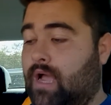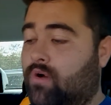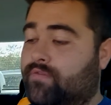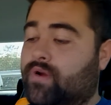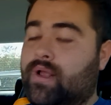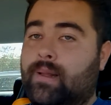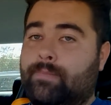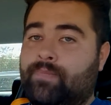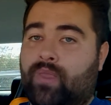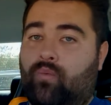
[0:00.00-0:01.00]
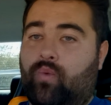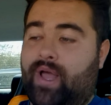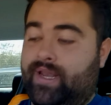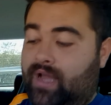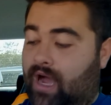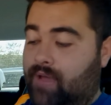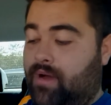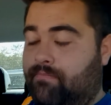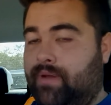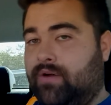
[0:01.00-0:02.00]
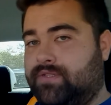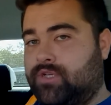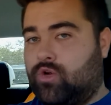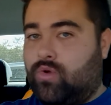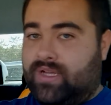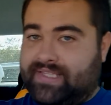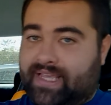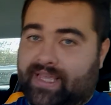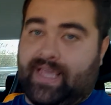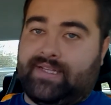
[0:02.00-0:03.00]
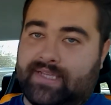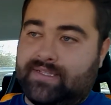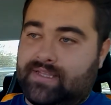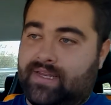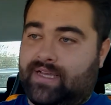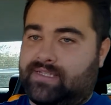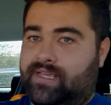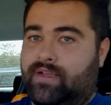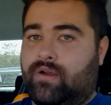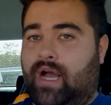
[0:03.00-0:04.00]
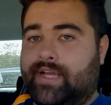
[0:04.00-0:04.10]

However, when I'm about to cross the gate into the next gear,